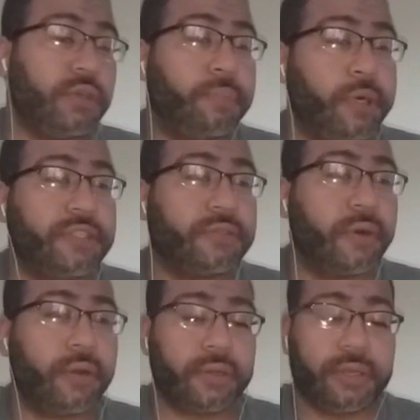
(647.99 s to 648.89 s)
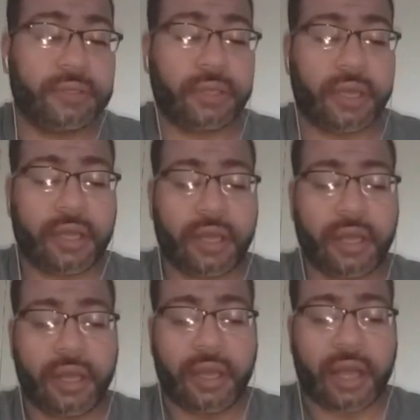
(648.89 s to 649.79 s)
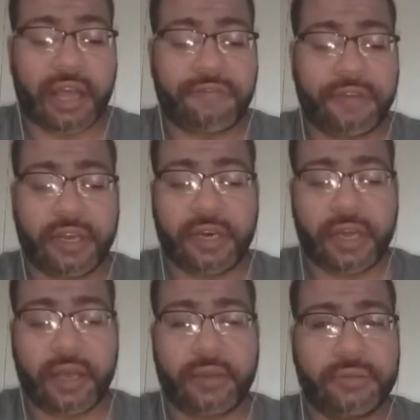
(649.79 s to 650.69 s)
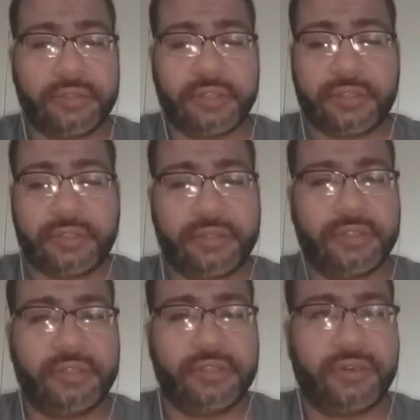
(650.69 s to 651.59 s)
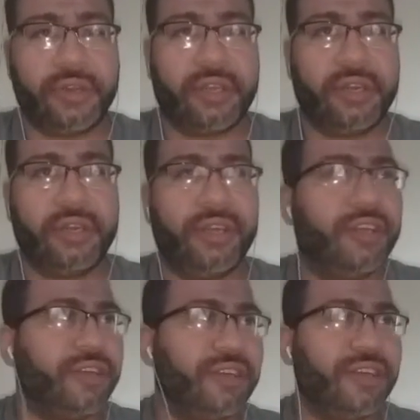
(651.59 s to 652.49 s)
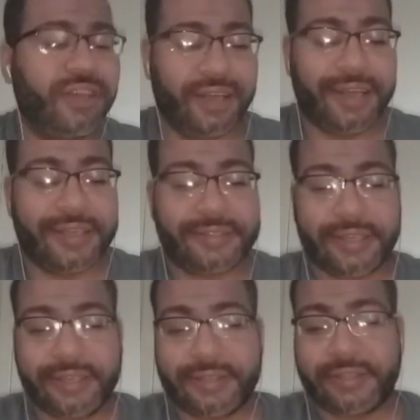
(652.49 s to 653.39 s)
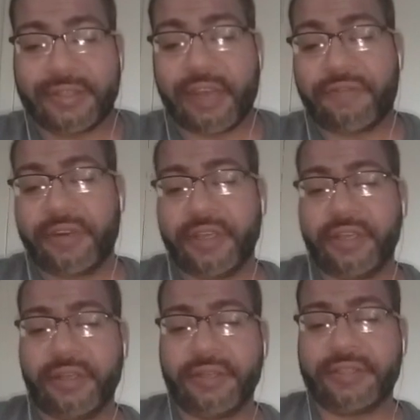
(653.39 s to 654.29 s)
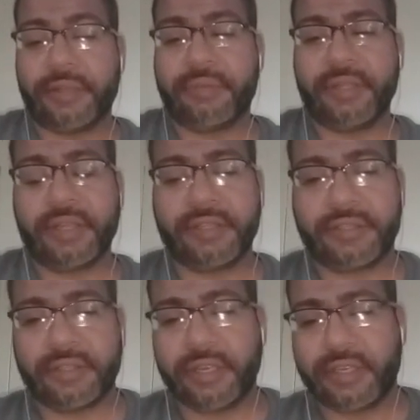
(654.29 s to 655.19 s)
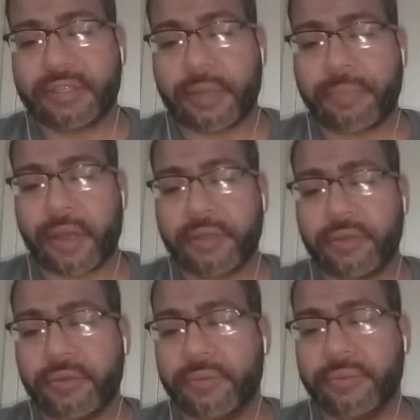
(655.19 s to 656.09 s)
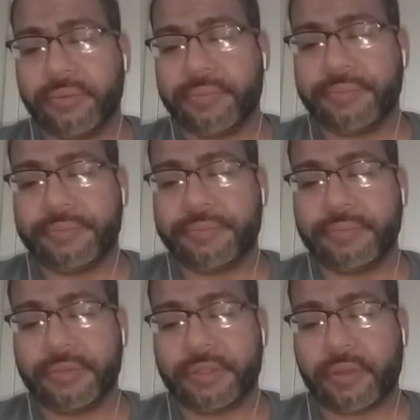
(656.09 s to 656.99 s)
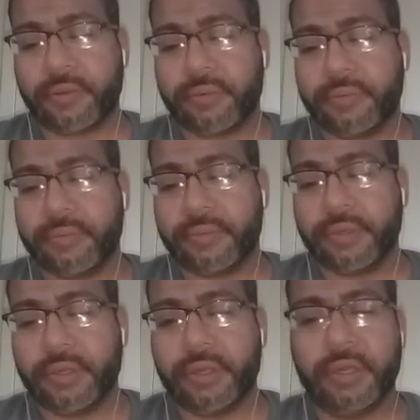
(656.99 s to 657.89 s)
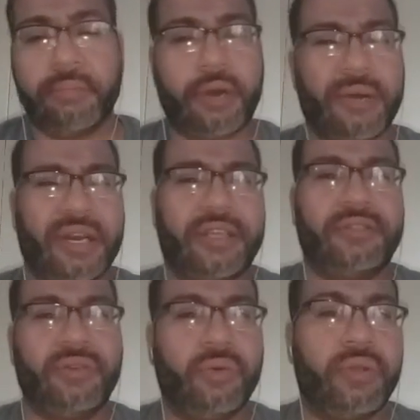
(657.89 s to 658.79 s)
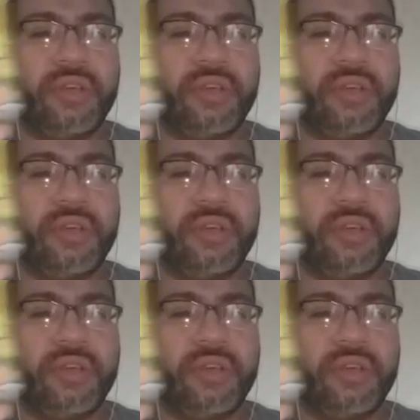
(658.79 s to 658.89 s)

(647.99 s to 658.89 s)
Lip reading: Pretty strong. I feel it now, just drinking it. It's definitely something that sneaks up on you. So probably like 2 of